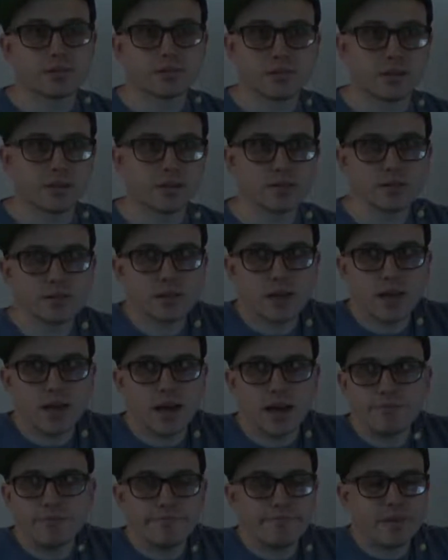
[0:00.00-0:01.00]
Daniel's like,
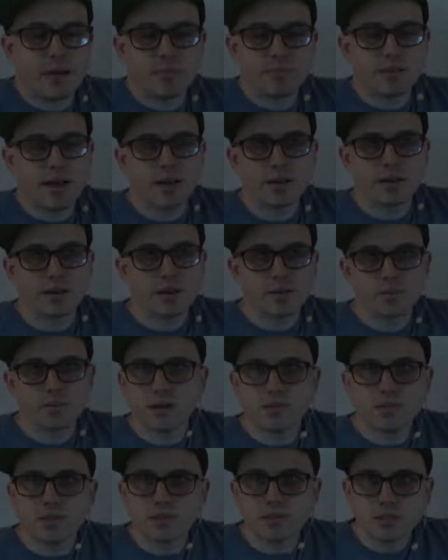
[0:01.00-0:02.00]
yeah, I'm down here.
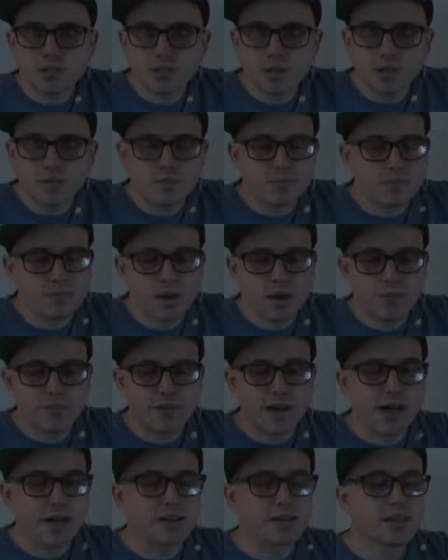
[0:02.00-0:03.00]
Everything's good. I'm
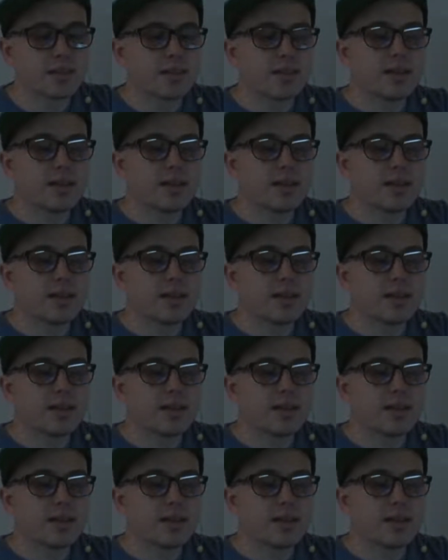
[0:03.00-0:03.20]
fine.